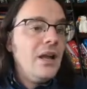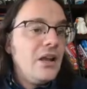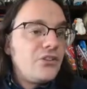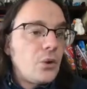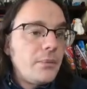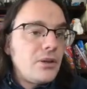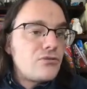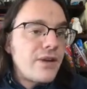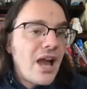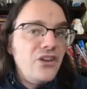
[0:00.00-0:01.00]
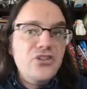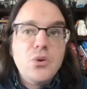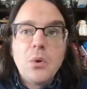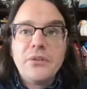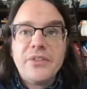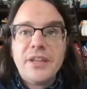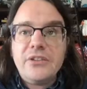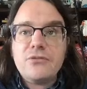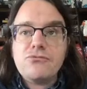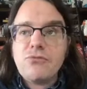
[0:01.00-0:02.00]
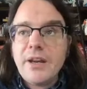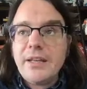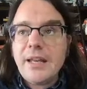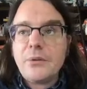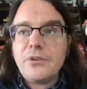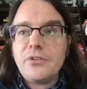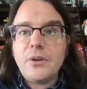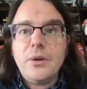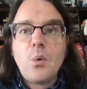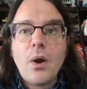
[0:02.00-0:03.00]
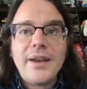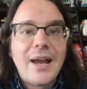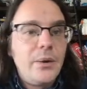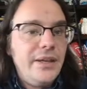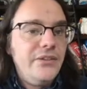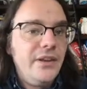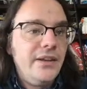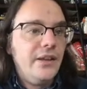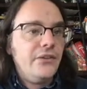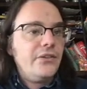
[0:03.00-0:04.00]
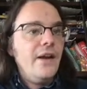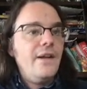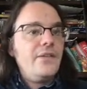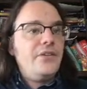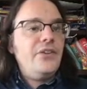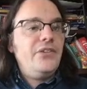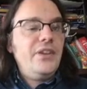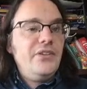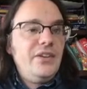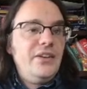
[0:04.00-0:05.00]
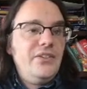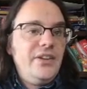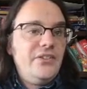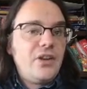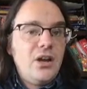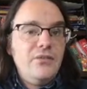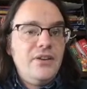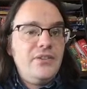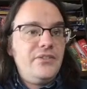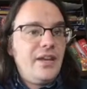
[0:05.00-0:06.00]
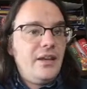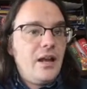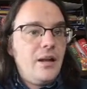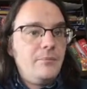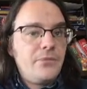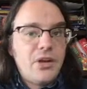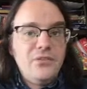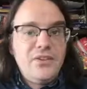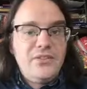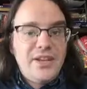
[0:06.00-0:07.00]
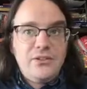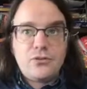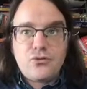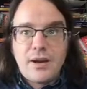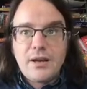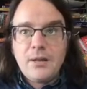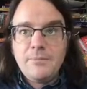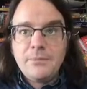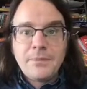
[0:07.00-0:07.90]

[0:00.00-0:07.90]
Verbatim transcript: So I'm going to create a new one of these right now to show you quite how easy it is. This is the CDC's COVID, da um, COVID data tracker,